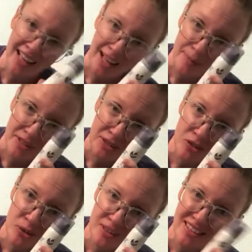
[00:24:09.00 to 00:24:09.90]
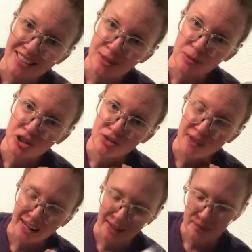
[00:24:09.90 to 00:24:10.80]
I'm still using this, which is
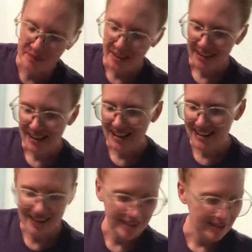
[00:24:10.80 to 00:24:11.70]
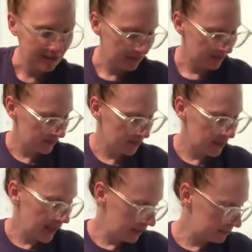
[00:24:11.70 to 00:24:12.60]
funny. But
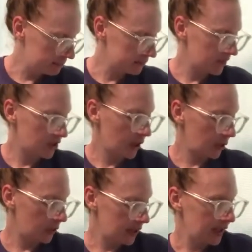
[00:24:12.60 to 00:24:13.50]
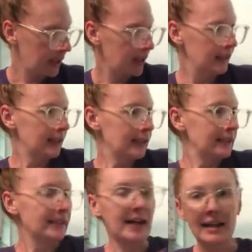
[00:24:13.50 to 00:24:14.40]
yeah, so
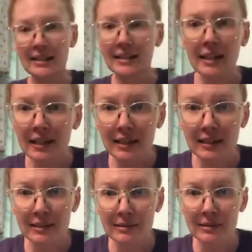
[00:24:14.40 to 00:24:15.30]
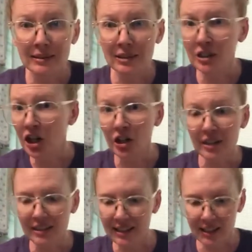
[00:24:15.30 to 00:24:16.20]
that's
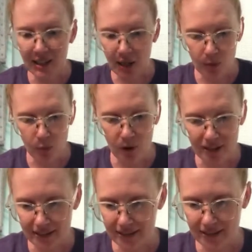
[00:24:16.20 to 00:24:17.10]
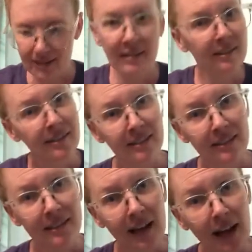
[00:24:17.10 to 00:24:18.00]
currently what
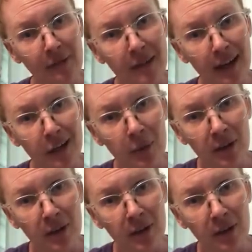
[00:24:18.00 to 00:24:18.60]
I've got going